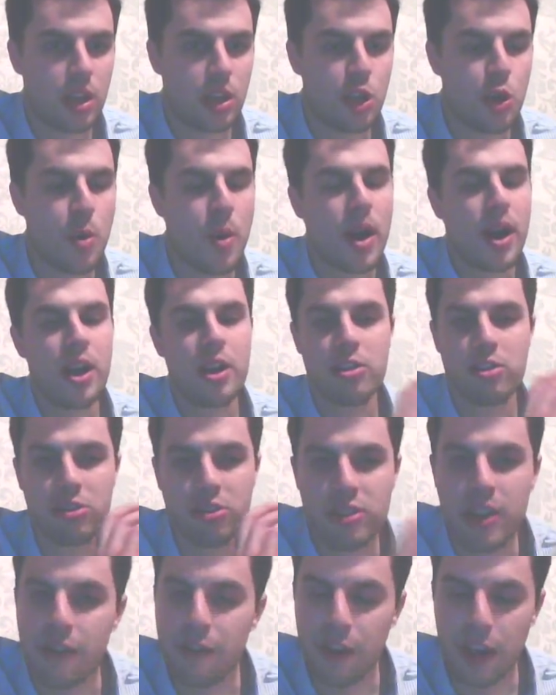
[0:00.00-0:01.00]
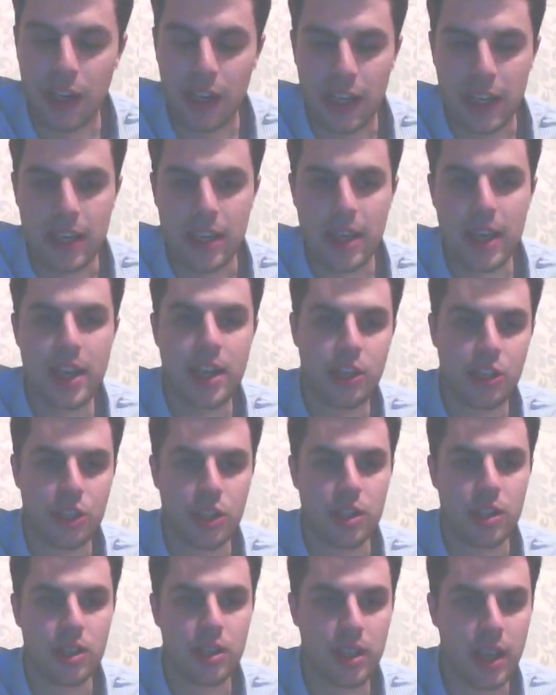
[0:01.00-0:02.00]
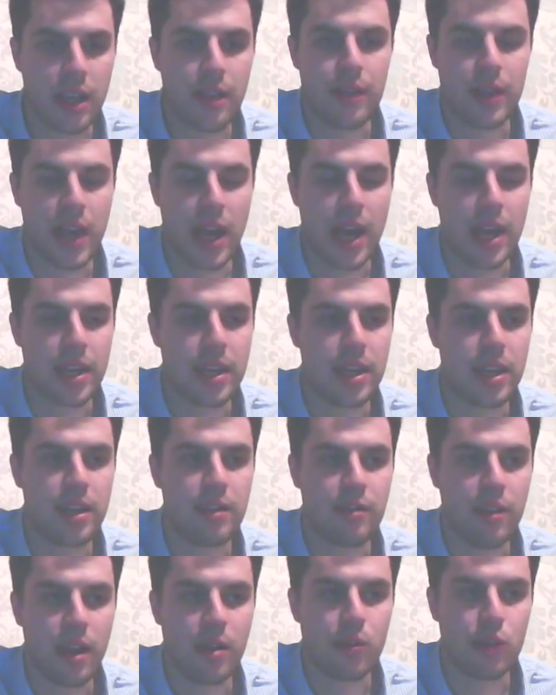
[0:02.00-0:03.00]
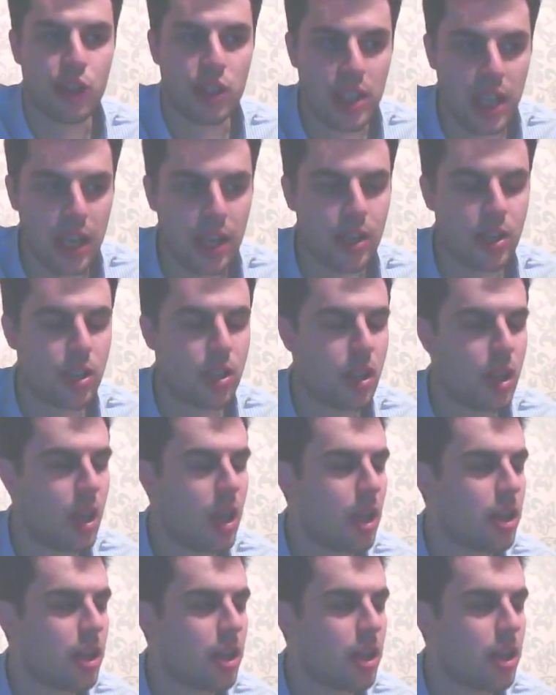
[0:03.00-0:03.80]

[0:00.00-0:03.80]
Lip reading: to a horrifically injured David Haye in round 6.